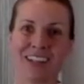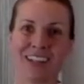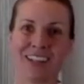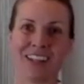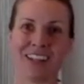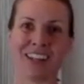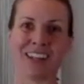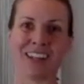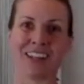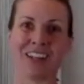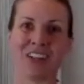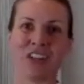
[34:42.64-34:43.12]

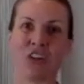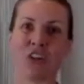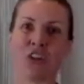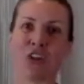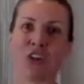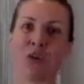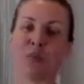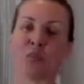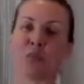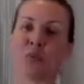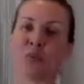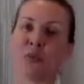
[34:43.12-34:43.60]
And you're
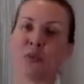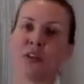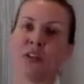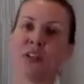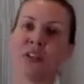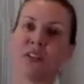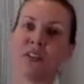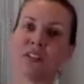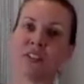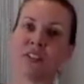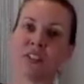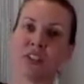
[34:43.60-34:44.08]
going to
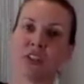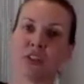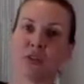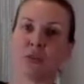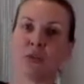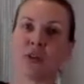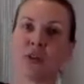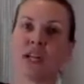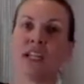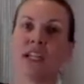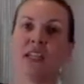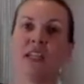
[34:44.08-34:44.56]
breathe into your
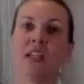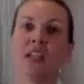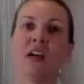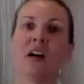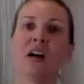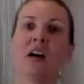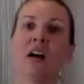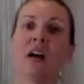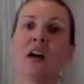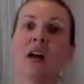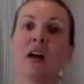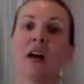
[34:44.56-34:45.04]
right
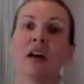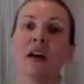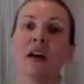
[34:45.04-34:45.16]
lung.